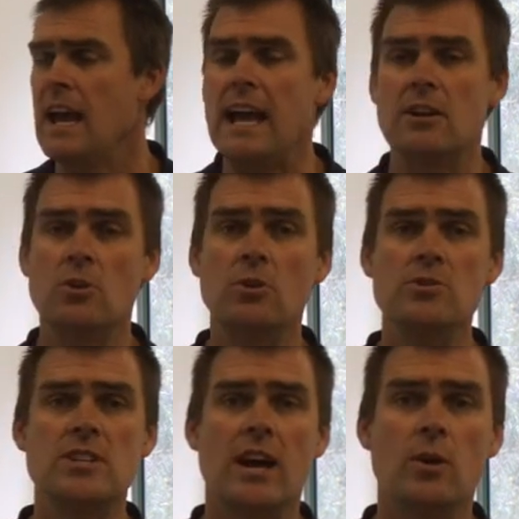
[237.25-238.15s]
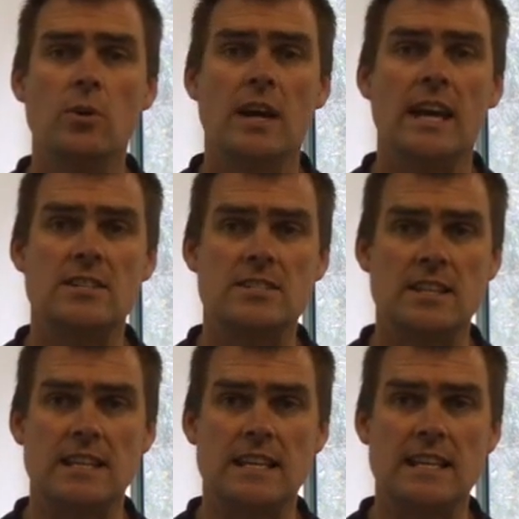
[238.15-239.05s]
and it also, it's
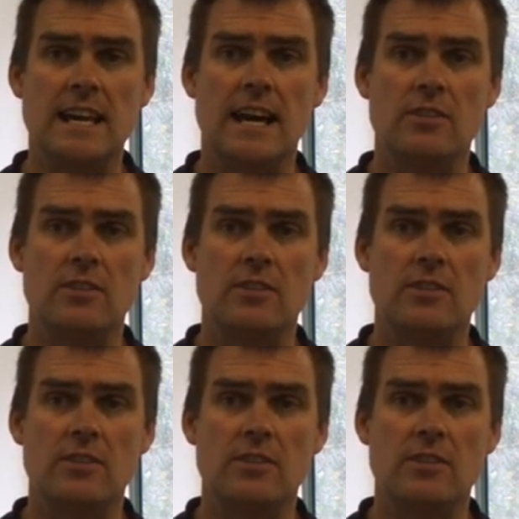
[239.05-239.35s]
the